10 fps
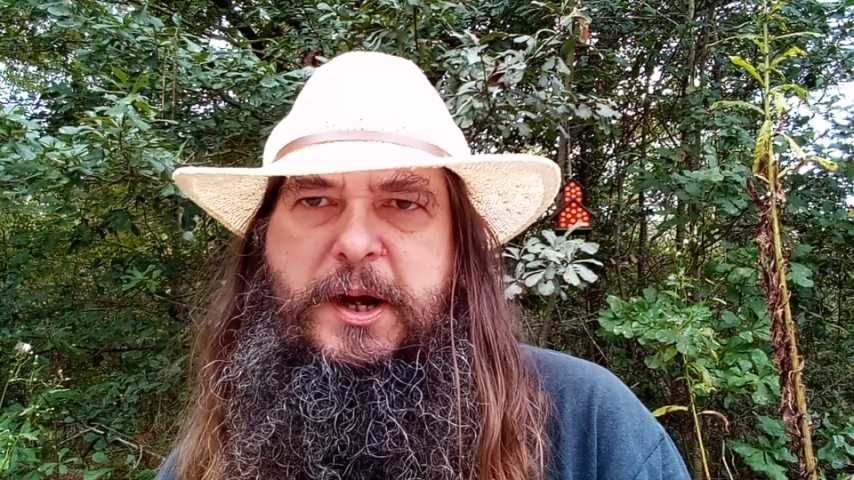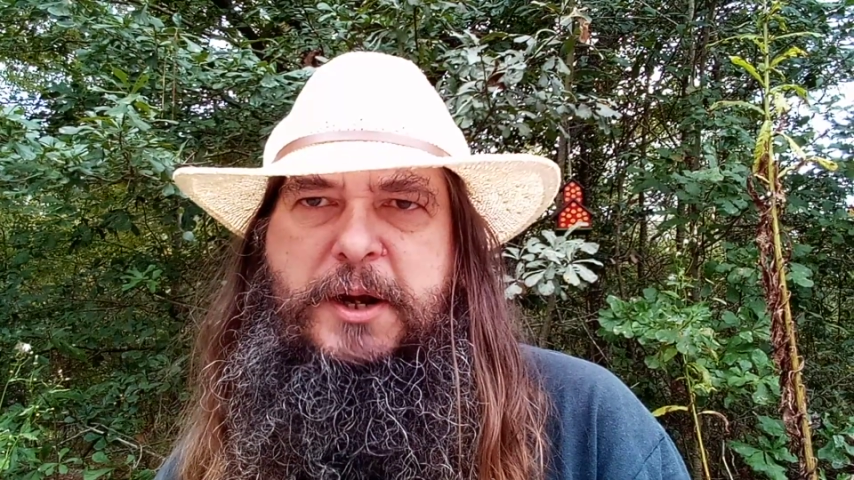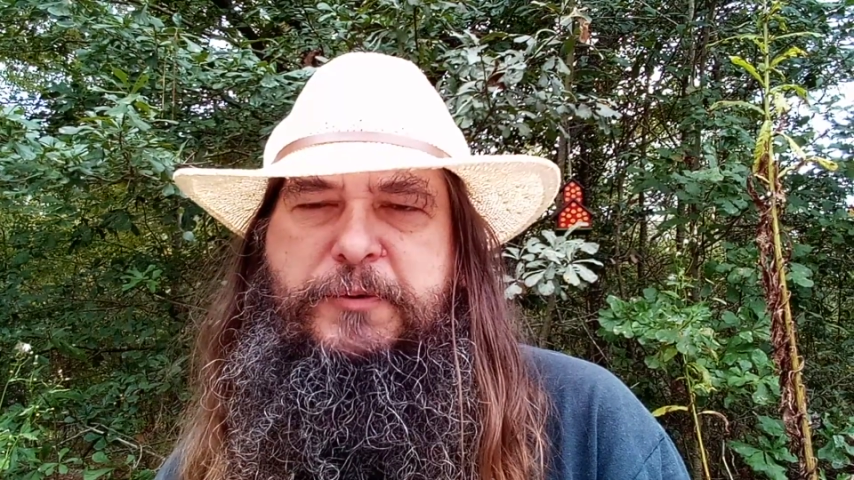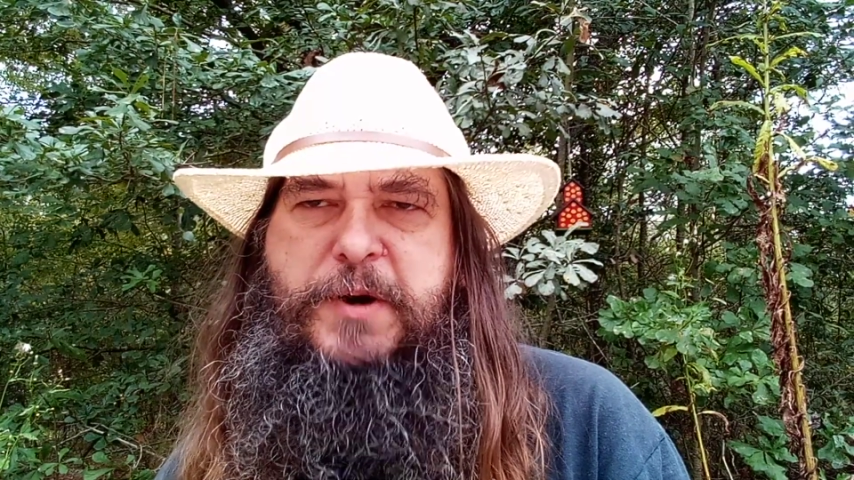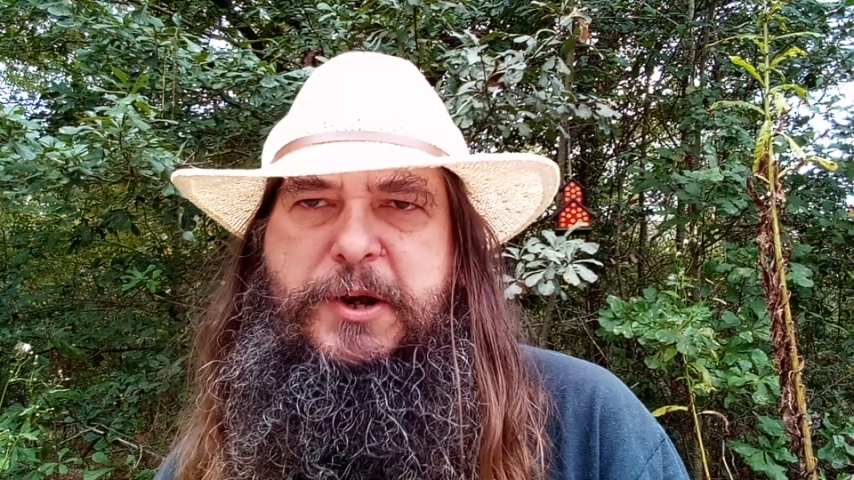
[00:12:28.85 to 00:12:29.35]

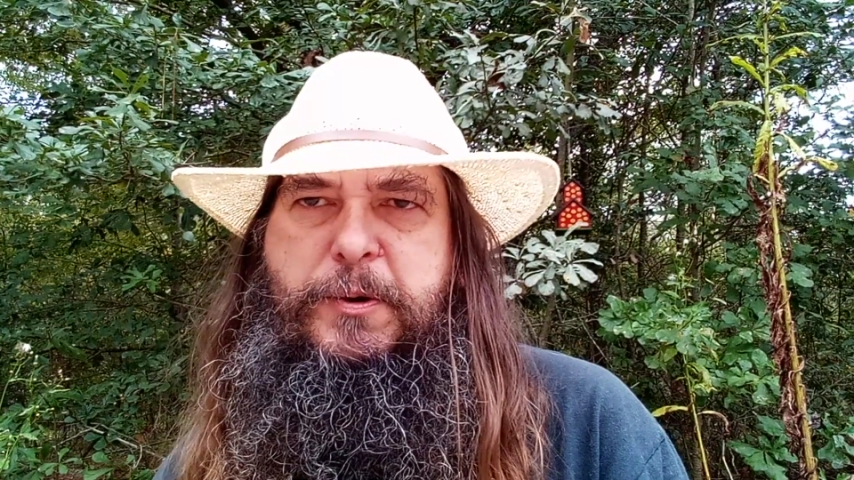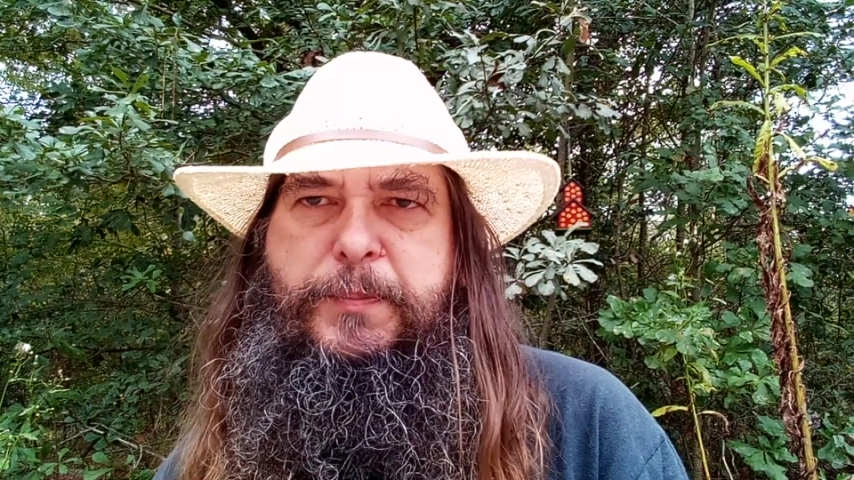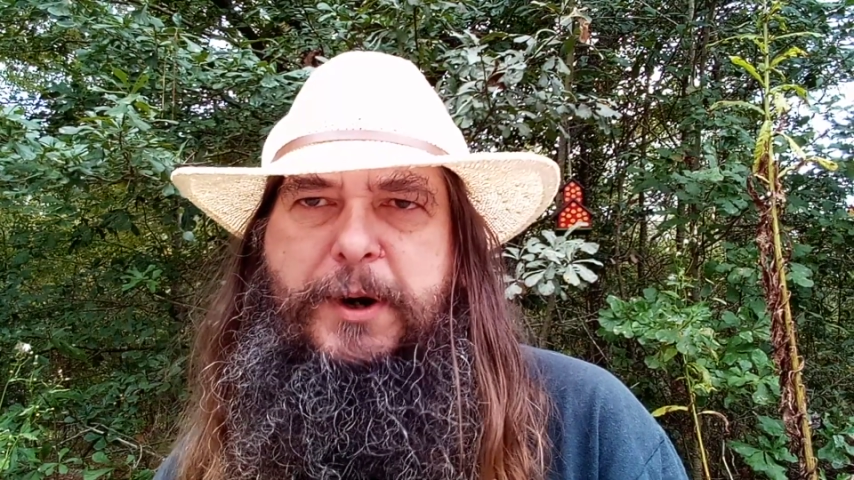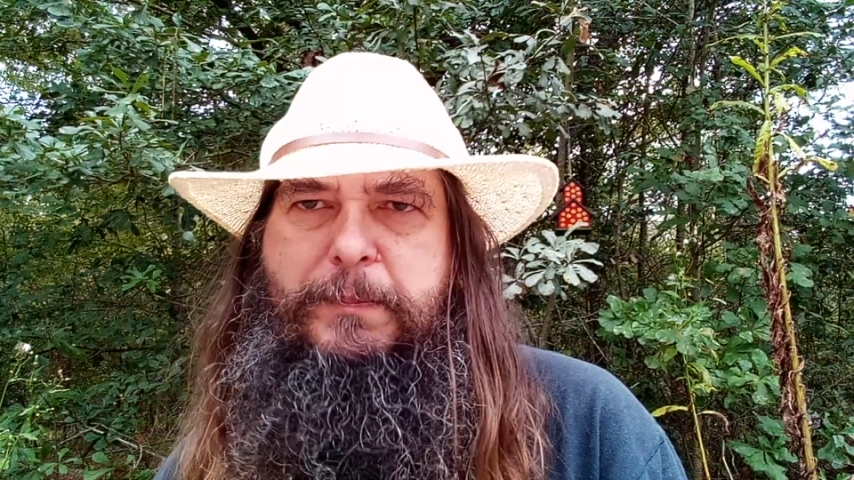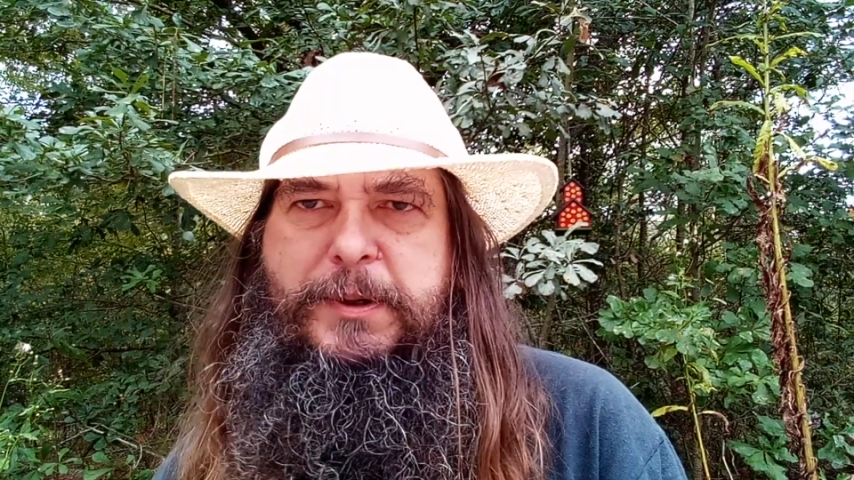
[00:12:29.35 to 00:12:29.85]
Arduino
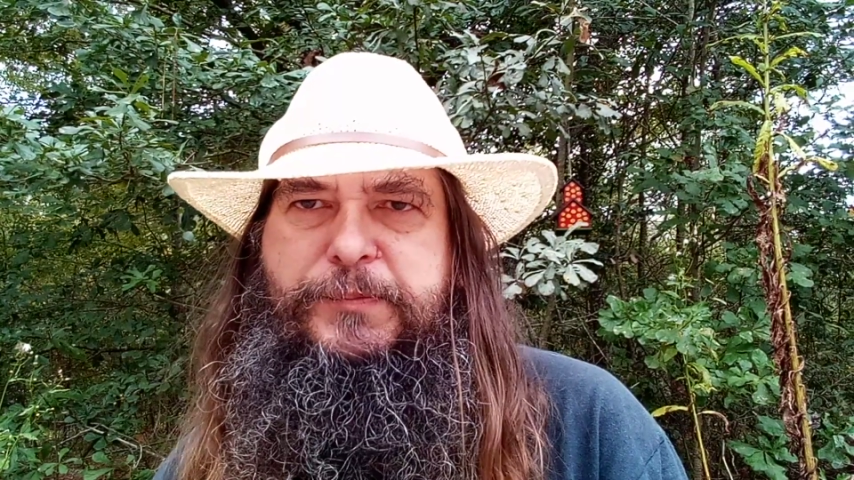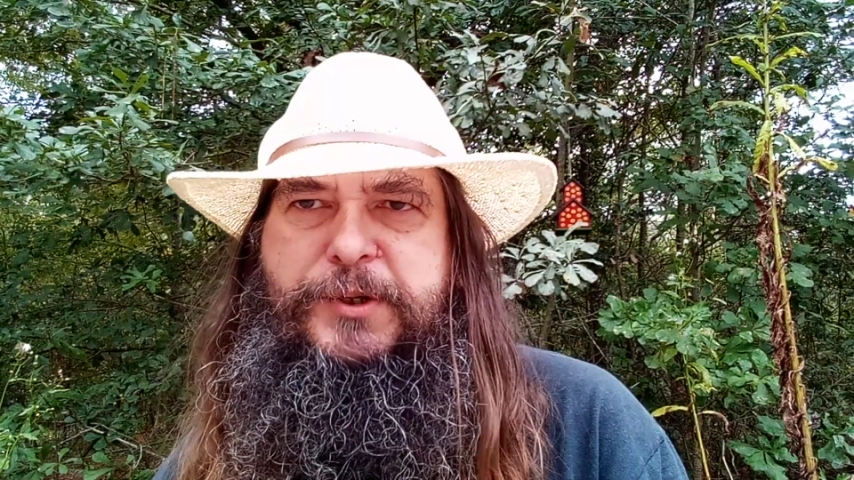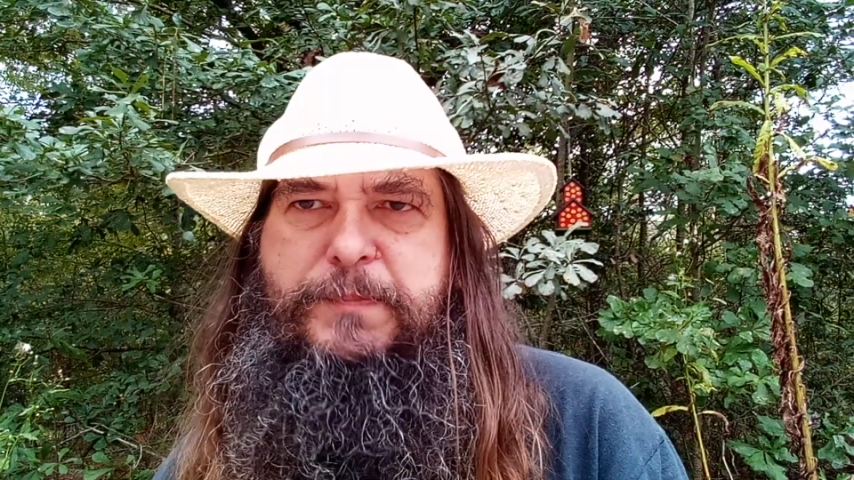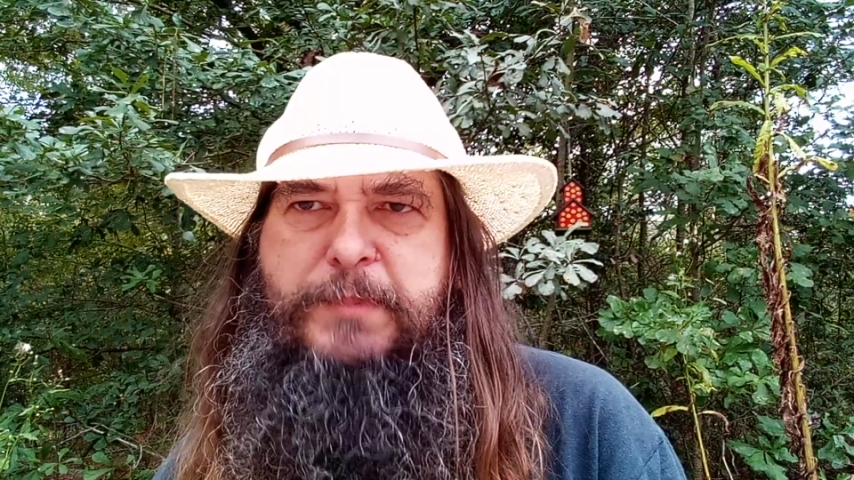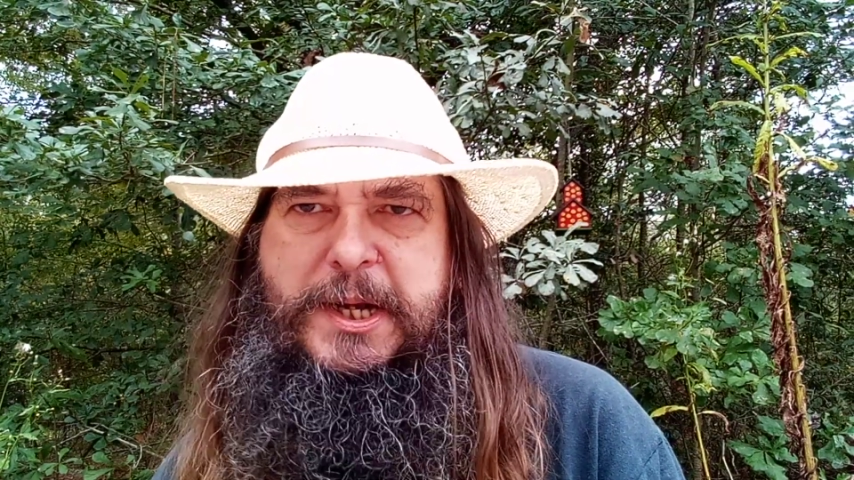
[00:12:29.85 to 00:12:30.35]
problems.
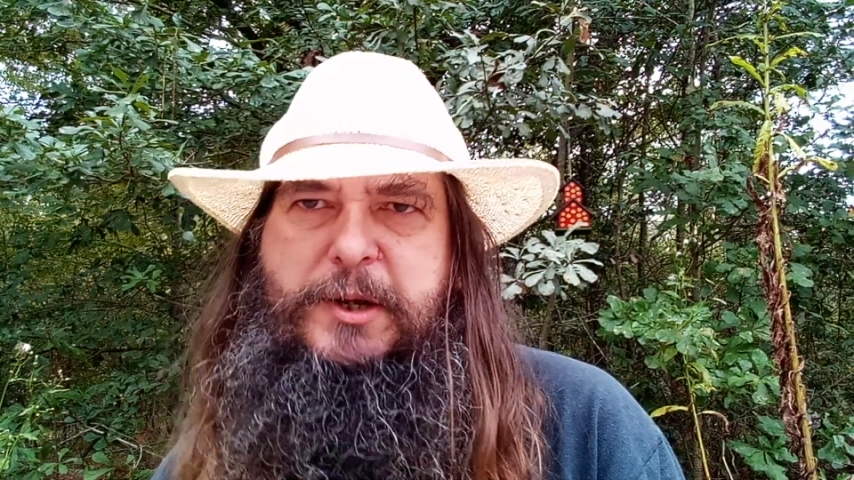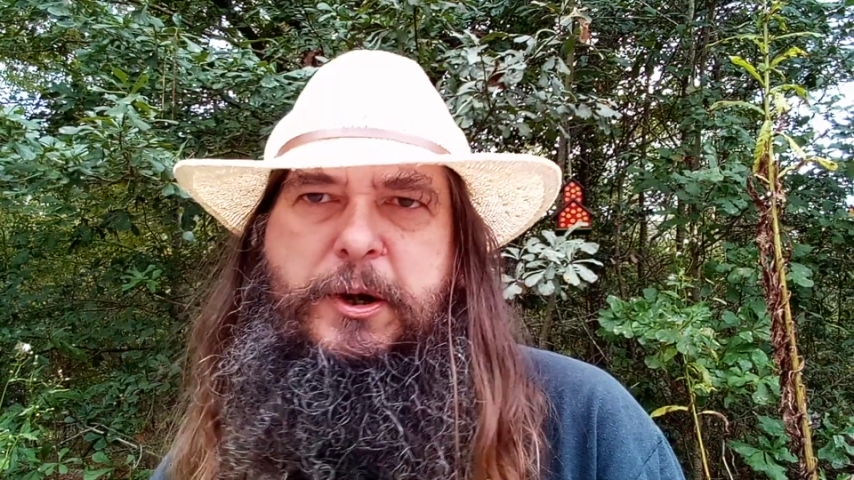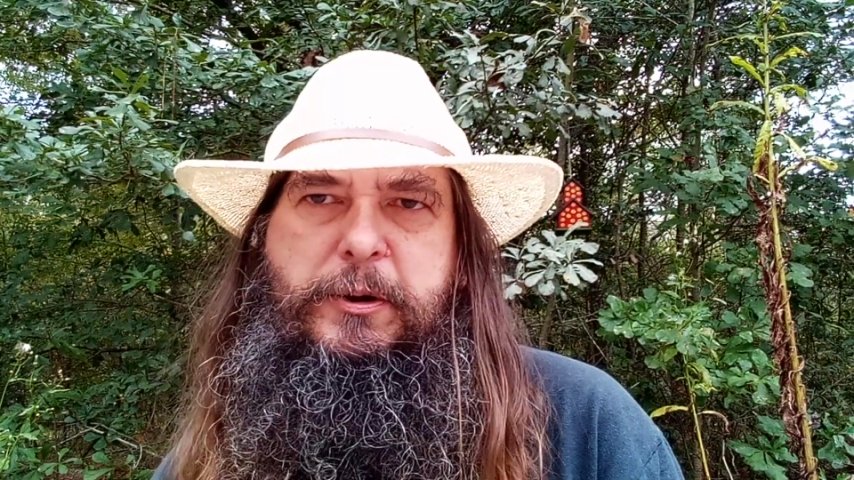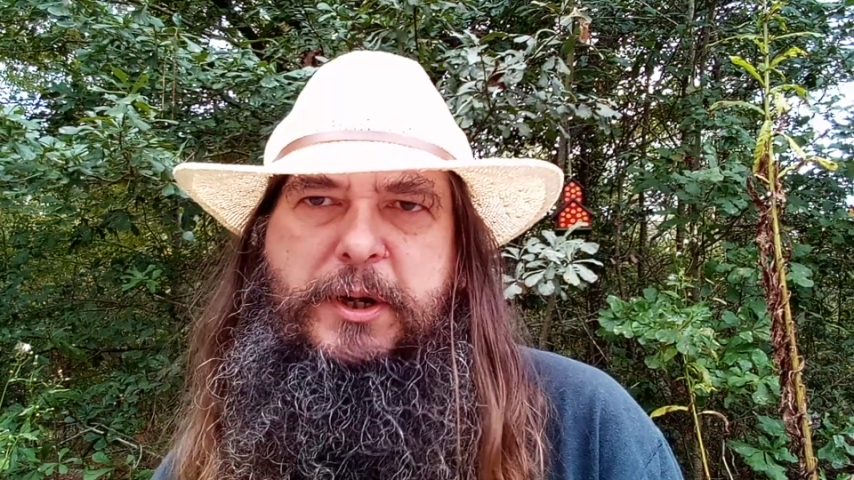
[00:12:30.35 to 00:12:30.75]
It might not.